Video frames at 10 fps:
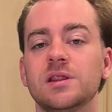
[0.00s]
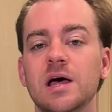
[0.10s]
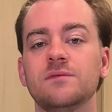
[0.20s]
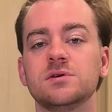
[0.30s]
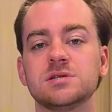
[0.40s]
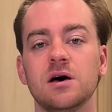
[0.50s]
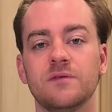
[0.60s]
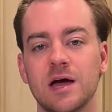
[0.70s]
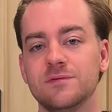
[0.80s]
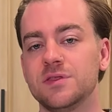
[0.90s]
the levels
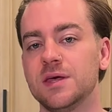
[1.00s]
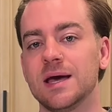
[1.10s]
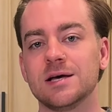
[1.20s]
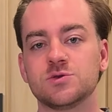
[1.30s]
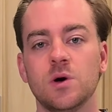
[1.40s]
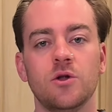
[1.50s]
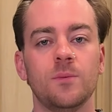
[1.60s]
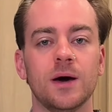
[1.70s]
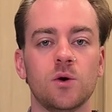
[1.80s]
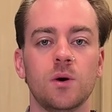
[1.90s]
of everything as well,
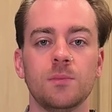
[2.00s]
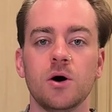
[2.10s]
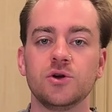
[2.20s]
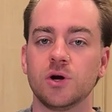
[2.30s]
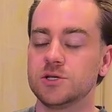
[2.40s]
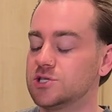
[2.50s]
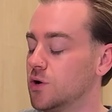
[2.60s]
no matter what mode you're on.